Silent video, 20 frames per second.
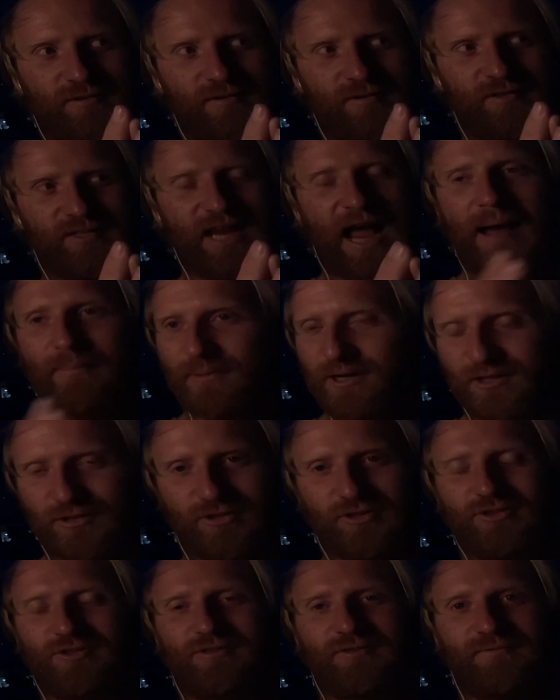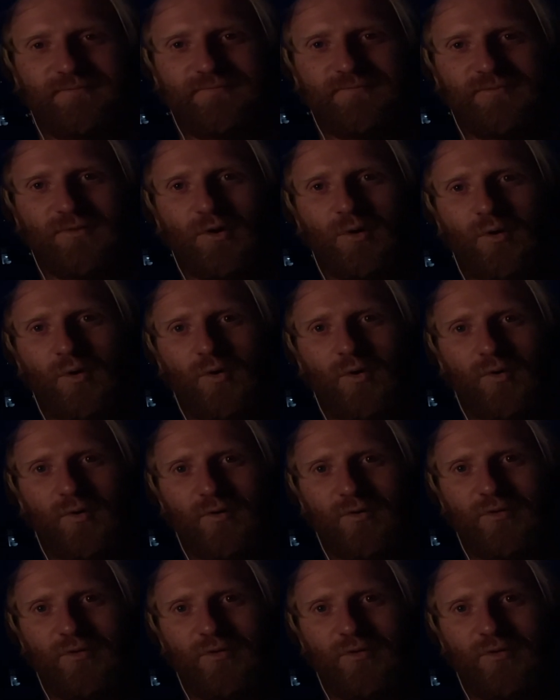damaged or